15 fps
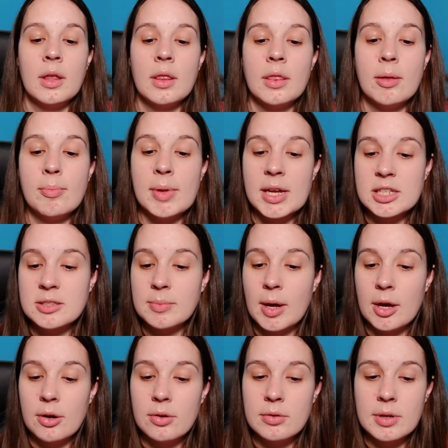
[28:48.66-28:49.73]
The mix
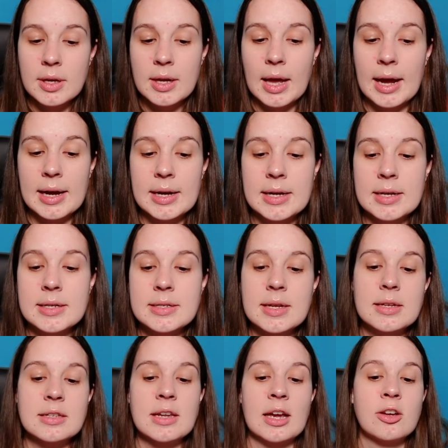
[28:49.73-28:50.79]
mode has
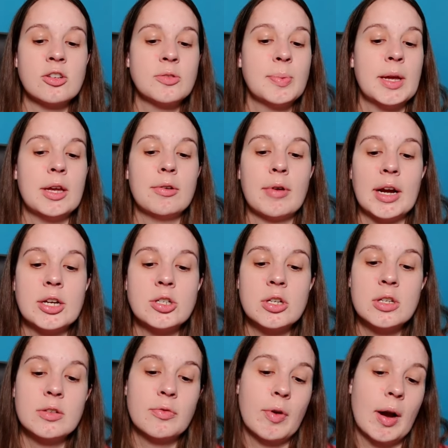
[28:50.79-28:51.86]
cycle speed
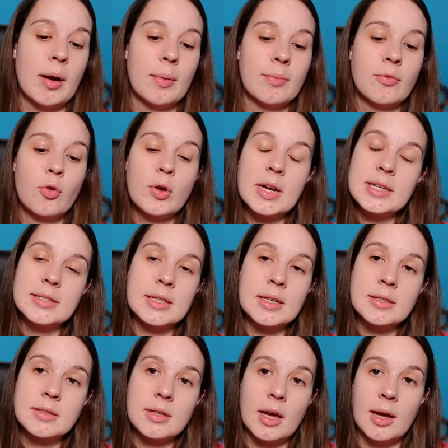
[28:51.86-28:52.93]
ranges from
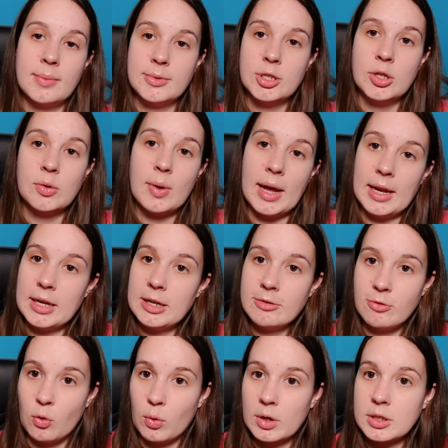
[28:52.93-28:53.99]
46 up to
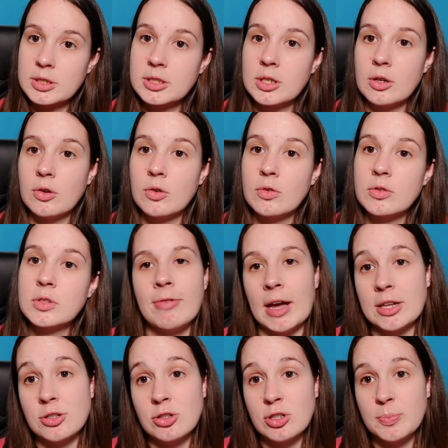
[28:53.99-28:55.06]
84, so
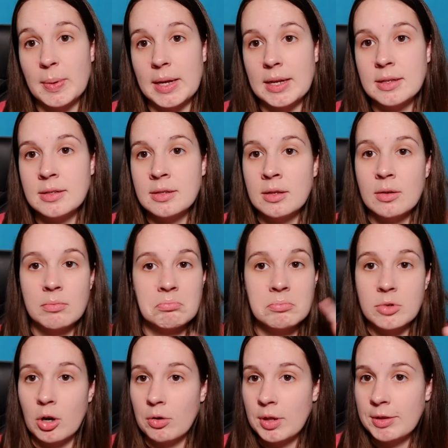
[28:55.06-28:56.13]
faster speeds.
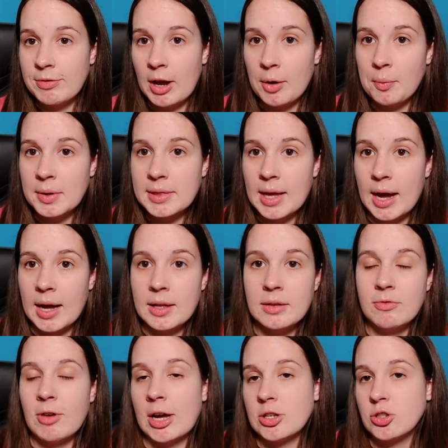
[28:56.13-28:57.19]
Totally fine with that.
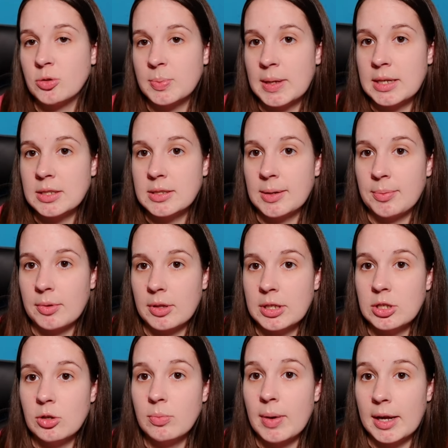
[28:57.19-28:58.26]
Faster speeds typically
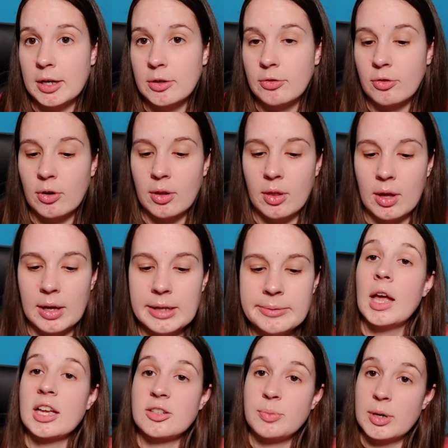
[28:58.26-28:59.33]
do better for a lot.
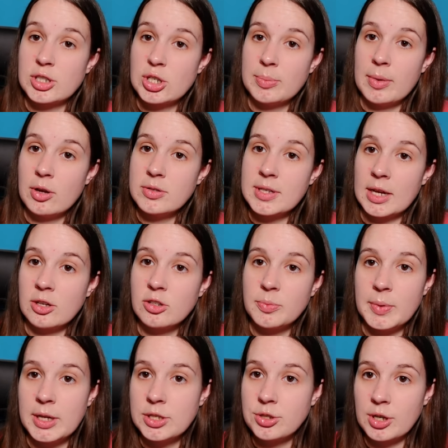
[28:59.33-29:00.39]
Expression mode cycle
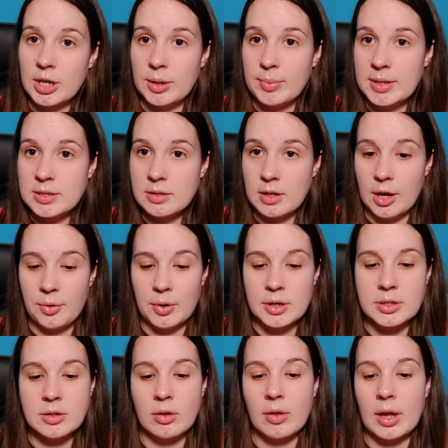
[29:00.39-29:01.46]
speeds are going to be slower,
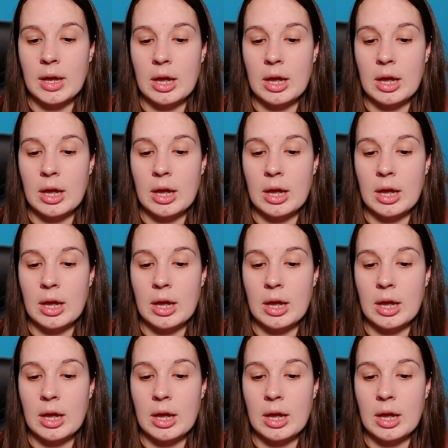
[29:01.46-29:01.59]
so they